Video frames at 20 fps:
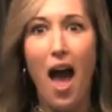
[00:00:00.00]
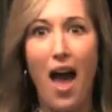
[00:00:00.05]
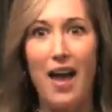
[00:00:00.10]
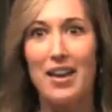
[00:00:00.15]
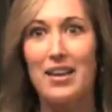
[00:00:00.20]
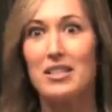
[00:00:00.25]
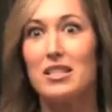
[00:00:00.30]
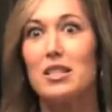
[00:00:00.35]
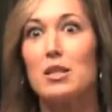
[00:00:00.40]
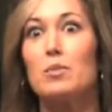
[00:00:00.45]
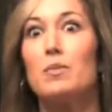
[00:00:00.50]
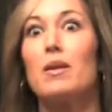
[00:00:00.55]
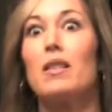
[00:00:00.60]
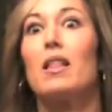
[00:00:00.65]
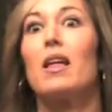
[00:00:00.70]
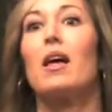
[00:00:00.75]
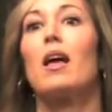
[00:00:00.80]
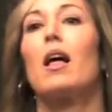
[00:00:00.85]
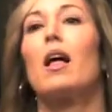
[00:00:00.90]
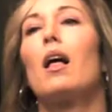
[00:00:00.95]
I can just be
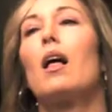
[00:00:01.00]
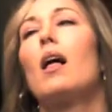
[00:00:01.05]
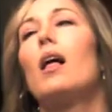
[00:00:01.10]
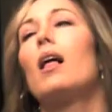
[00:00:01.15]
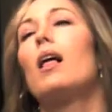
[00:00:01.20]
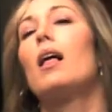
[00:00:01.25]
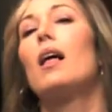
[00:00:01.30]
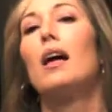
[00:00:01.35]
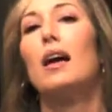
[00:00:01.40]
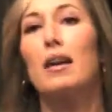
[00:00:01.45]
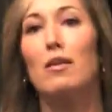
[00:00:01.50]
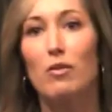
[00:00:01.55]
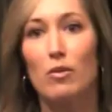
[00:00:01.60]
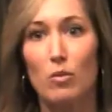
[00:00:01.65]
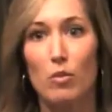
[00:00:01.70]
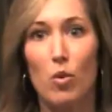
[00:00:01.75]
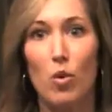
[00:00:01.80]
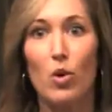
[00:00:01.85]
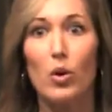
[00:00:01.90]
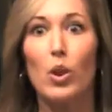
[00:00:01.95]
like even
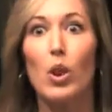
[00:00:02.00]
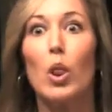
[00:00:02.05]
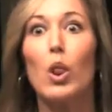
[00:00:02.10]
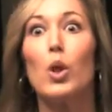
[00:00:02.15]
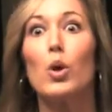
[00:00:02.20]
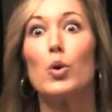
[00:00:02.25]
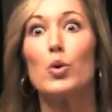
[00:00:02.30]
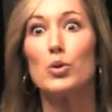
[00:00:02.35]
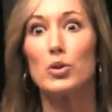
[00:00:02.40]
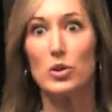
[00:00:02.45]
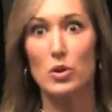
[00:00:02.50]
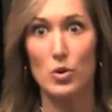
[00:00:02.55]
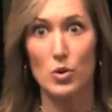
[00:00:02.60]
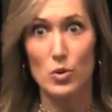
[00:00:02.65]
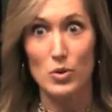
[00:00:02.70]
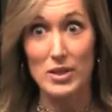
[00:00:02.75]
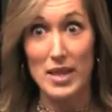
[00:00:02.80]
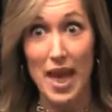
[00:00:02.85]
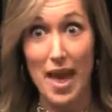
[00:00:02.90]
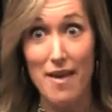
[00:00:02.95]
more loose
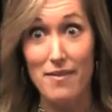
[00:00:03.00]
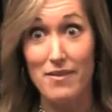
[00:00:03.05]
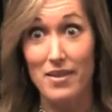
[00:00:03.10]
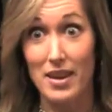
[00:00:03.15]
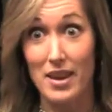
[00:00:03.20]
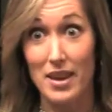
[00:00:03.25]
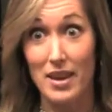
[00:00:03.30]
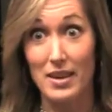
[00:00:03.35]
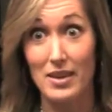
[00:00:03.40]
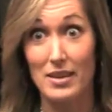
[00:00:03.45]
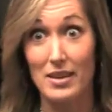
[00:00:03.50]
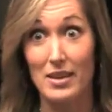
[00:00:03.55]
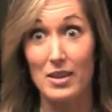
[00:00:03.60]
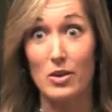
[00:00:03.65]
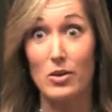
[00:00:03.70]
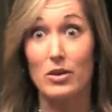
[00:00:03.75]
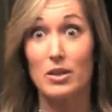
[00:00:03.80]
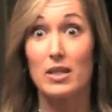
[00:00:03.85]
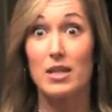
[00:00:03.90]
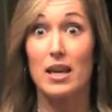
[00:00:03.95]
goose heavy. You
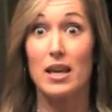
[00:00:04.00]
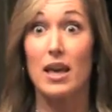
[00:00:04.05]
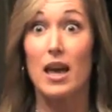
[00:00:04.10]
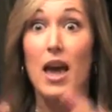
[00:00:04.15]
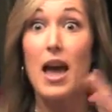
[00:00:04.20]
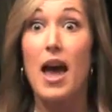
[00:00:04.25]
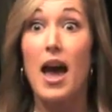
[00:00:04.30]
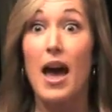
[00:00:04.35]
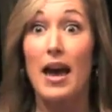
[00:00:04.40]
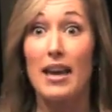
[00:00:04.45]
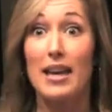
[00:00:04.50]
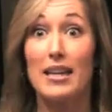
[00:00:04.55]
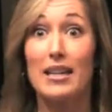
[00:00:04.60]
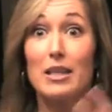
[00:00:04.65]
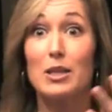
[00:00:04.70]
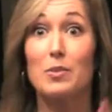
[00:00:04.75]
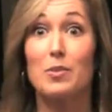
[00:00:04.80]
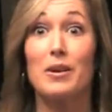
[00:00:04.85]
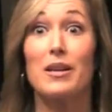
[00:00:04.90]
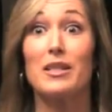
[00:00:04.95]
know, it's like I can
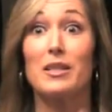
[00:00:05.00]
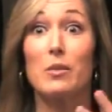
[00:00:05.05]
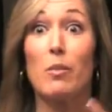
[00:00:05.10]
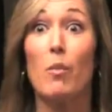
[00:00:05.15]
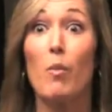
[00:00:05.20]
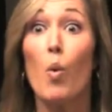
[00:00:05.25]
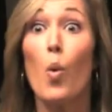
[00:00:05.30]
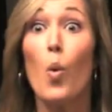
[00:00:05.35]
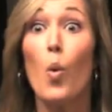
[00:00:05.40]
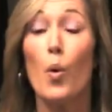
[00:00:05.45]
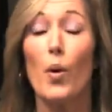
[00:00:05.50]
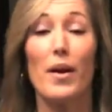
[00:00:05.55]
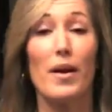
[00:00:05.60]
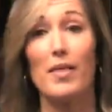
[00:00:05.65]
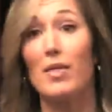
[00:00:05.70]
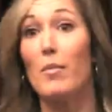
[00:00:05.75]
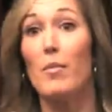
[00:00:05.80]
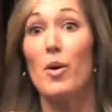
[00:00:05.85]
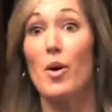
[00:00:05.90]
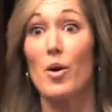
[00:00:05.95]
experience more
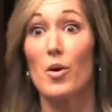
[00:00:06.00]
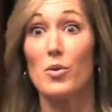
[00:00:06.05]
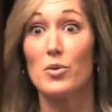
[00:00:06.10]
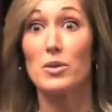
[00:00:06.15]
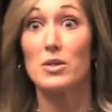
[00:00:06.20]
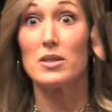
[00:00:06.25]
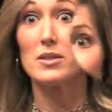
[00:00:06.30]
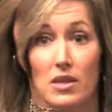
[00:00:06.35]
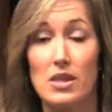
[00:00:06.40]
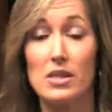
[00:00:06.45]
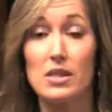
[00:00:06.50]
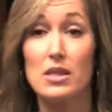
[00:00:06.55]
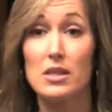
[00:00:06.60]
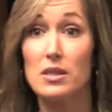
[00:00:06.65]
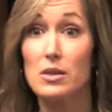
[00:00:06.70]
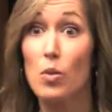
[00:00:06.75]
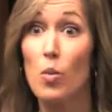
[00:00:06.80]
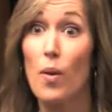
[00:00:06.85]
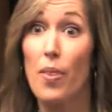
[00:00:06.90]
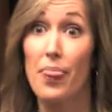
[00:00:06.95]
in the pose. This is
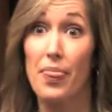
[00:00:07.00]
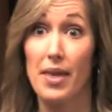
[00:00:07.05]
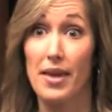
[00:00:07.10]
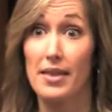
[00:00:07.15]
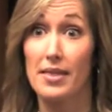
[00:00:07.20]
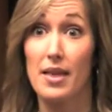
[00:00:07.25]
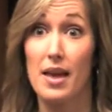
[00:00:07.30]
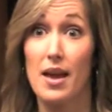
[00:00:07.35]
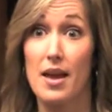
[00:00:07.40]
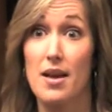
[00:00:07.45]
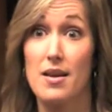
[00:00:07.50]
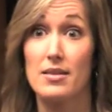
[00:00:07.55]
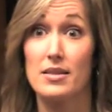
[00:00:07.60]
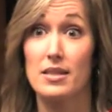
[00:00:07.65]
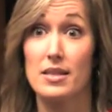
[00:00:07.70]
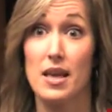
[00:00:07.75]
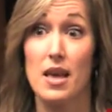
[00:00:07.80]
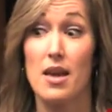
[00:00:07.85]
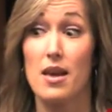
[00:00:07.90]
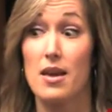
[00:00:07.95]
the one thing that I
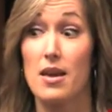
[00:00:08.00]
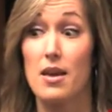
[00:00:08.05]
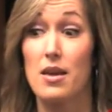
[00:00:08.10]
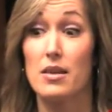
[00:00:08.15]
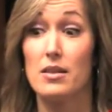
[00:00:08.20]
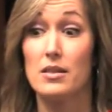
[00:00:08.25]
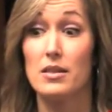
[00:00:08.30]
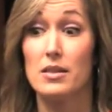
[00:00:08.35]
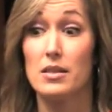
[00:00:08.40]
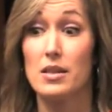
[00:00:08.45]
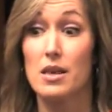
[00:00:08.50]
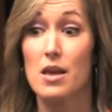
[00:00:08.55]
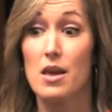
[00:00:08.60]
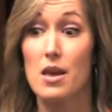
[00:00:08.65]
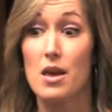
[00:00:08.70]
say is